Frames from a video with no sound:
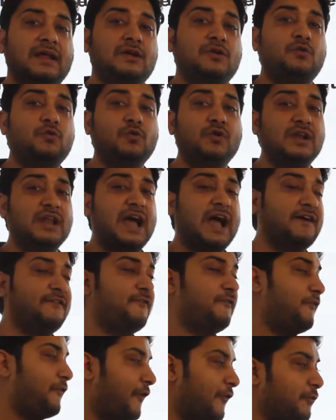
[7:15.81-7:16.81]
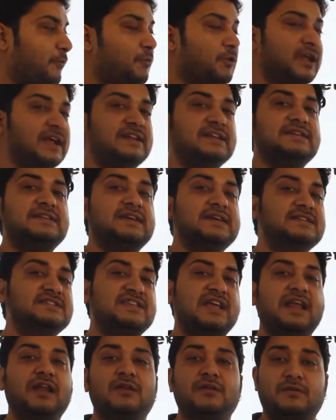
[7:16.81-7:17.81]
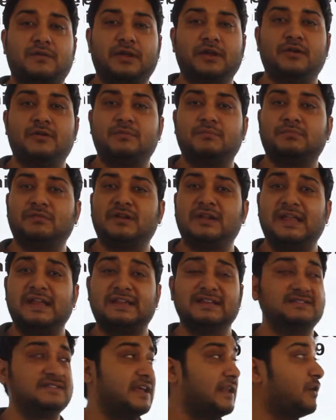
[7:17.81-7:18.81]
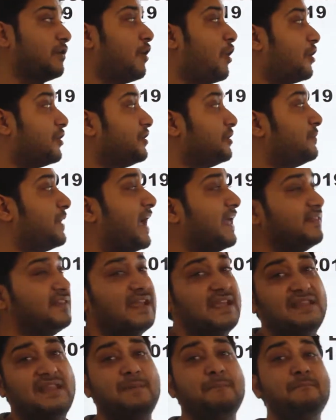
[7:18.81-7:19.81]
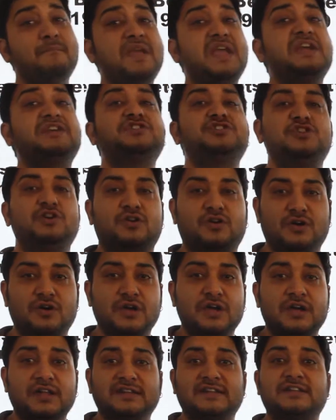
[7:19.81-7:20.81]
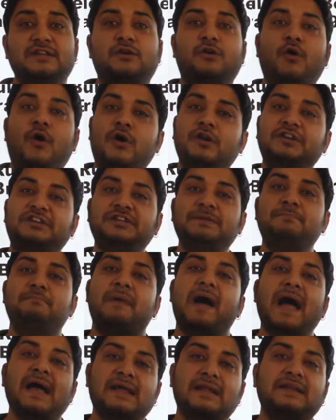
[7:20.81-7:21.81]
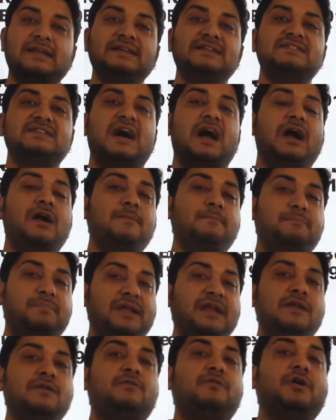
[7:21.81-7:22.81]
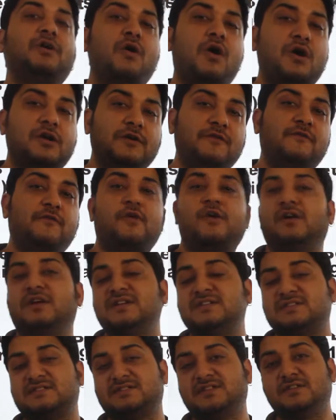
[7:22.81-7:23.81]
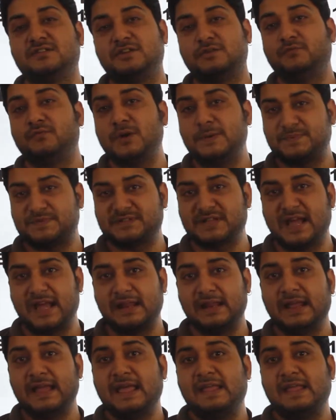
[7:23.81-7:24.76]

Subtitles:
Google have formulated its the latest algorithm, and they make sure that the quality backlinks are being recorded for a certain website.